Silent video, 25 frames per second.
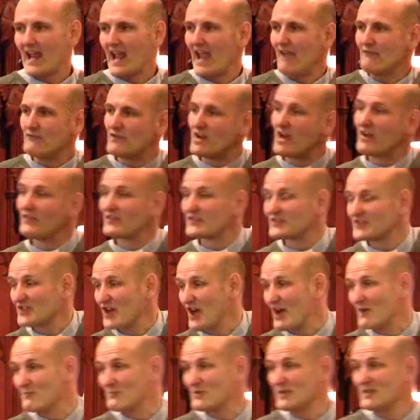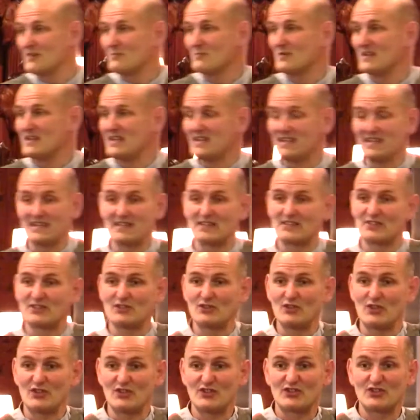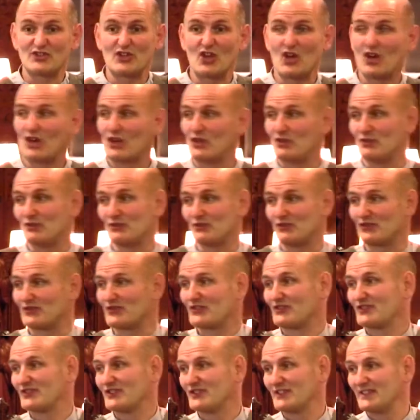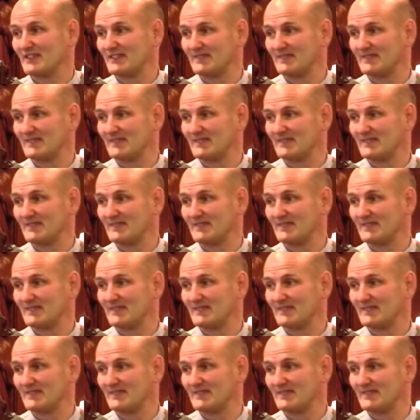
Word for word: Every other time we, we stood in circles